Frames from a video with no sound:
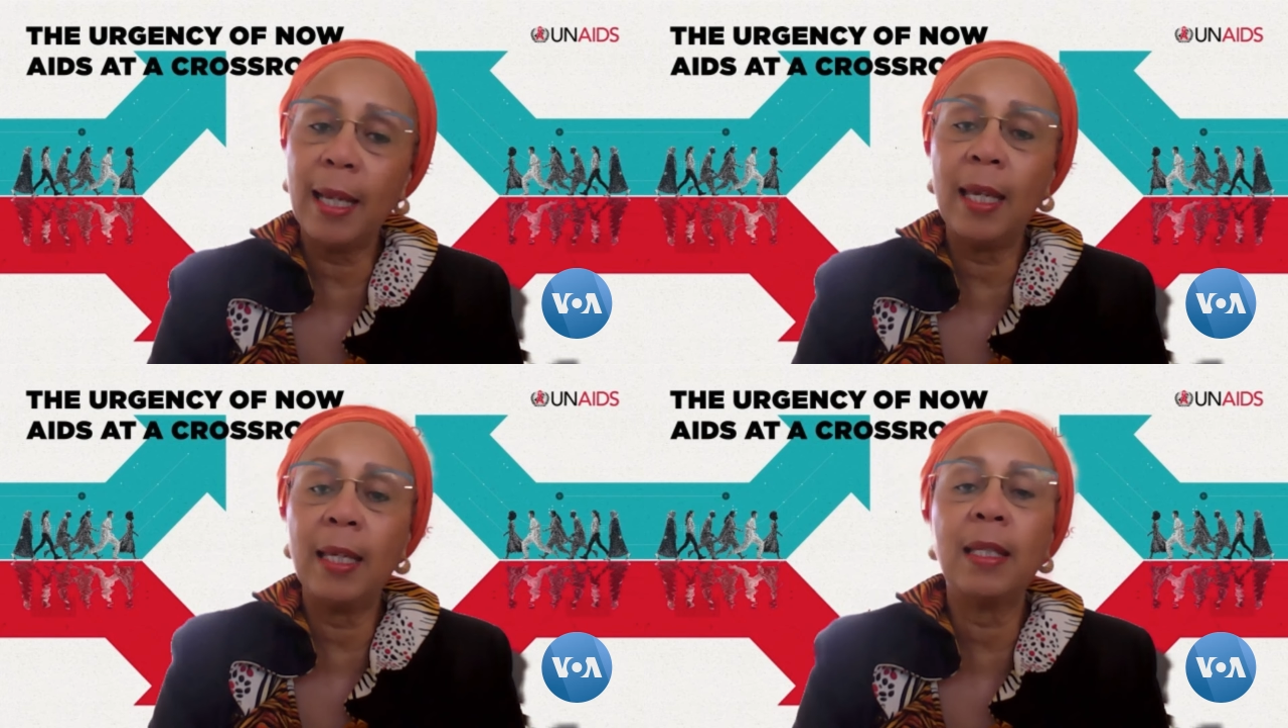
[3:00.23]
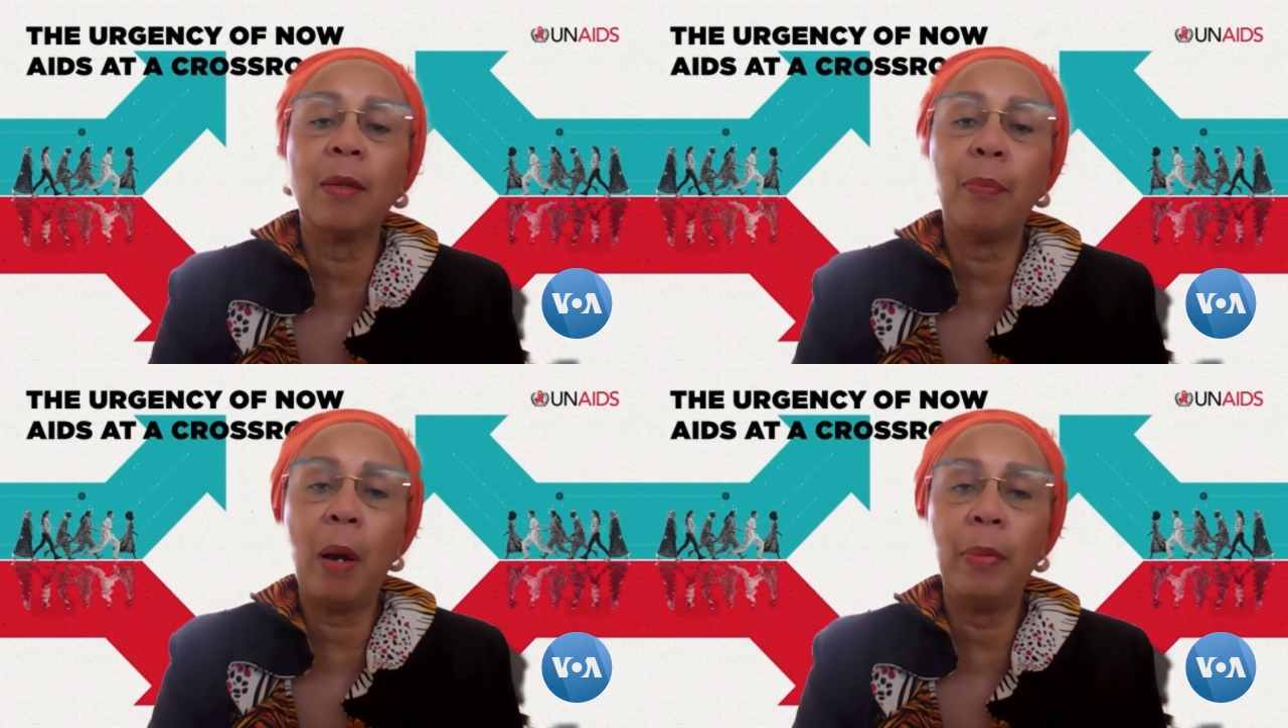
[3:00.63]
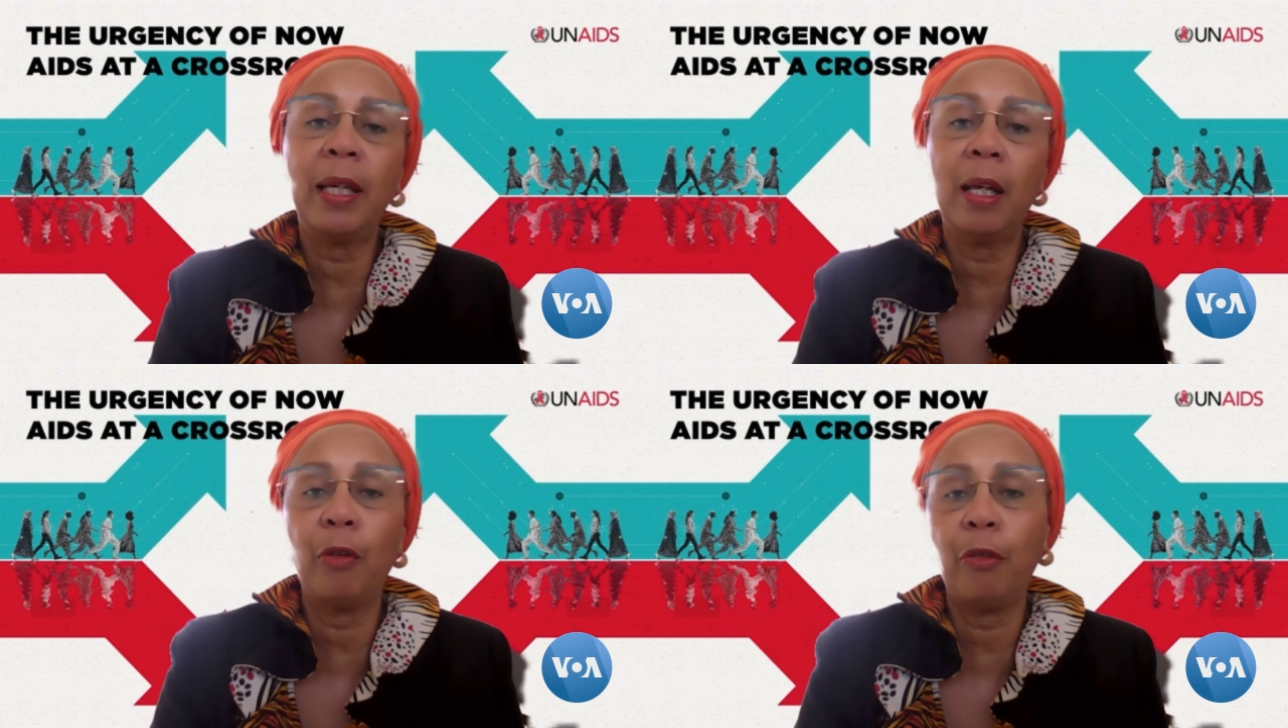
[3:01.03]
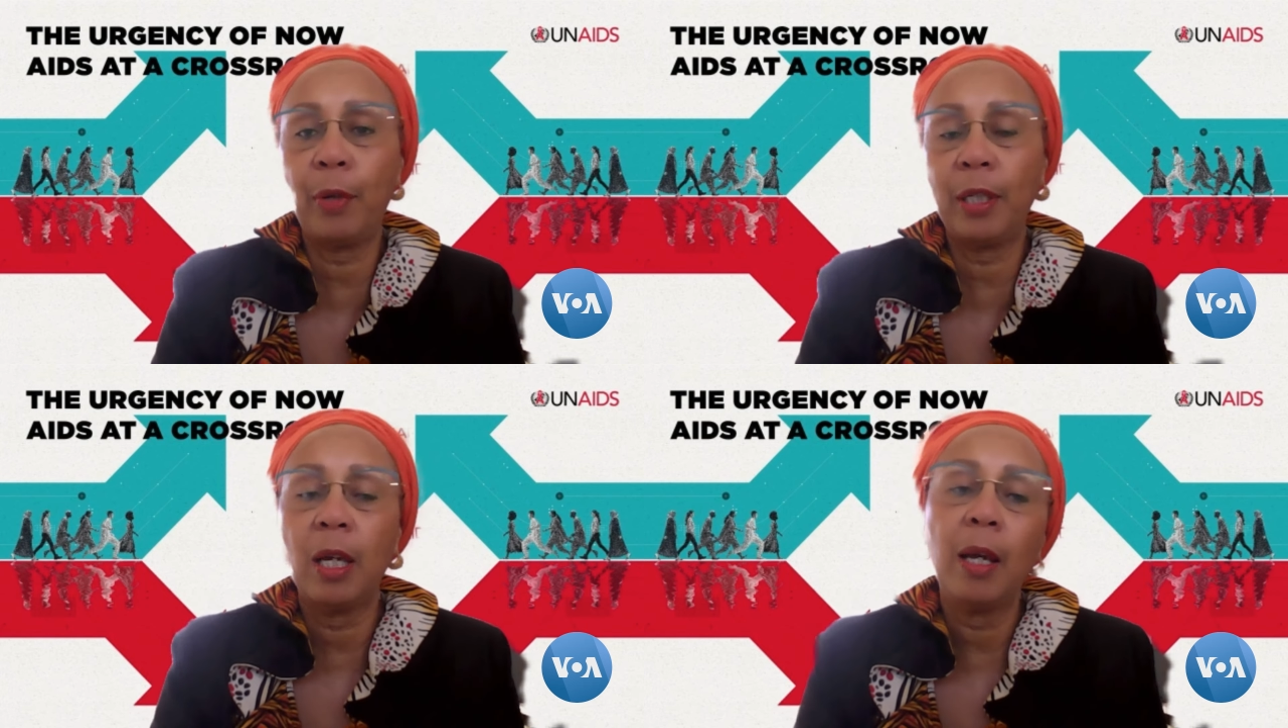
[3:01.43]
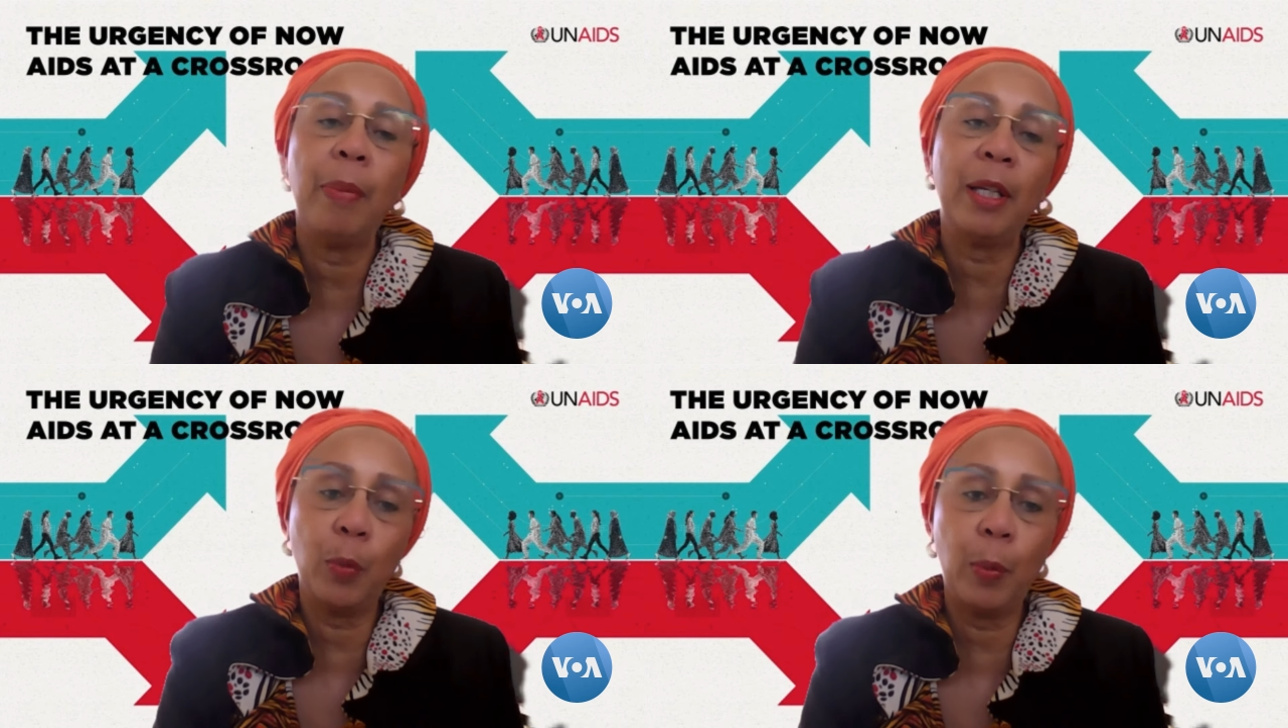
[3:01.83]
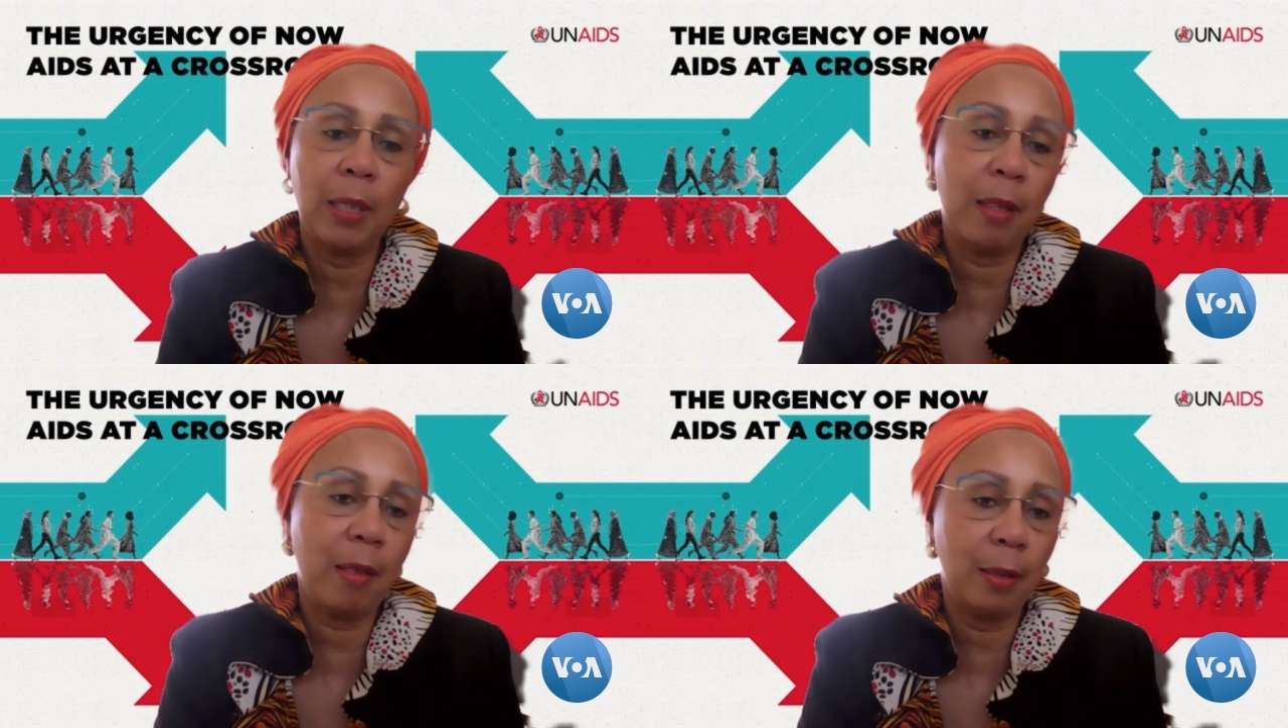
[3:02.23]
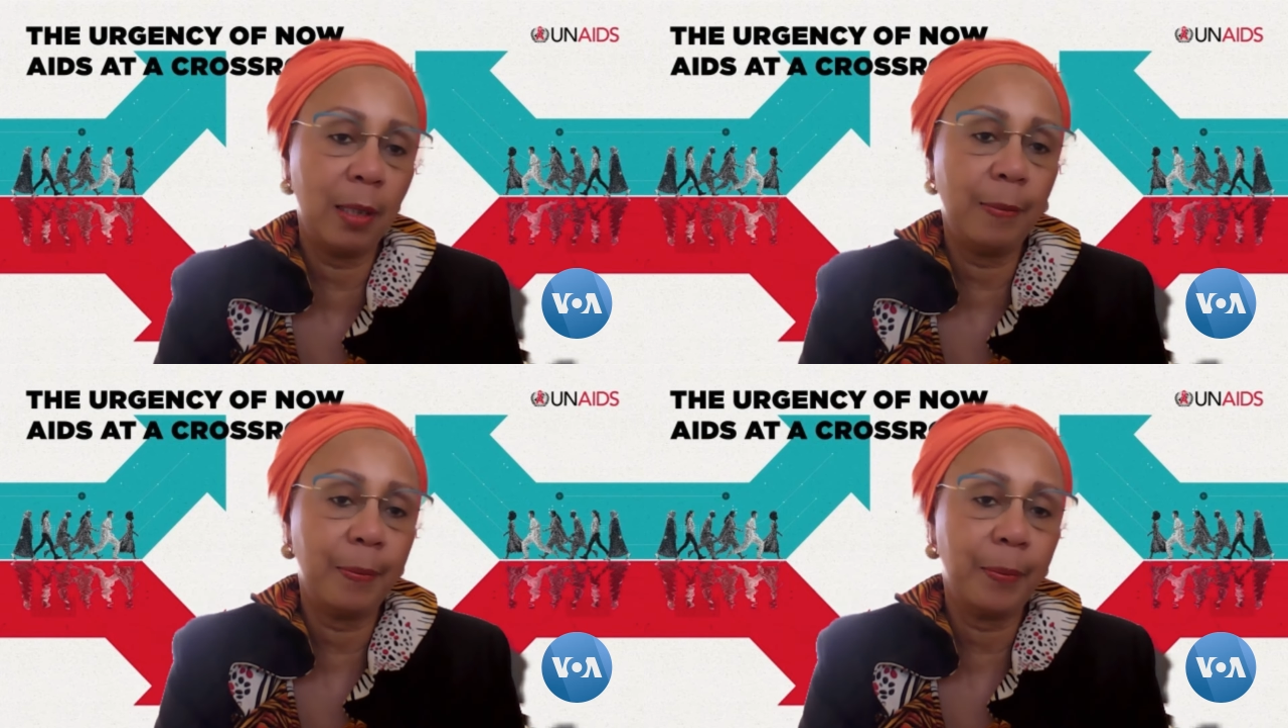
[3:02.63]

AIDS as a public health threat by 2030.